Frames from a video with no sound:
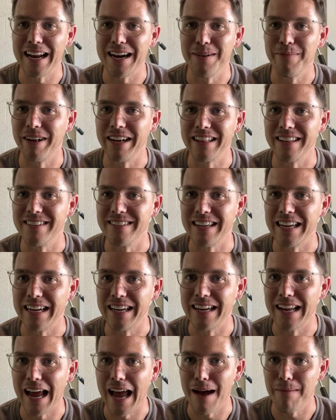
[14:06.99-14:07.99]
I'm like, this ain't
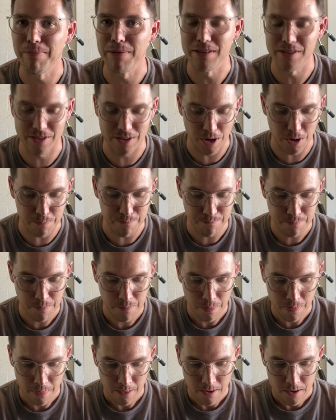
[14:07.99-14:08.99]
gonna happen. So
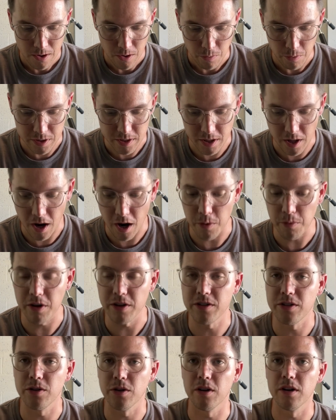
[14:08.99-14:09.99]
went to the hardware
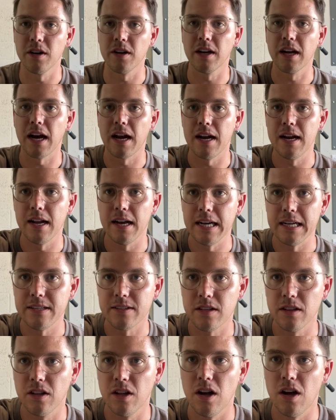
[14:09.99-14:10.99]
store, got a
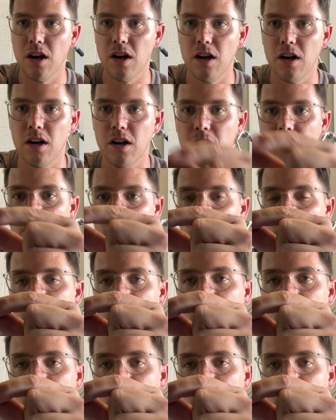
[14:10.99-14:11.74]
nice long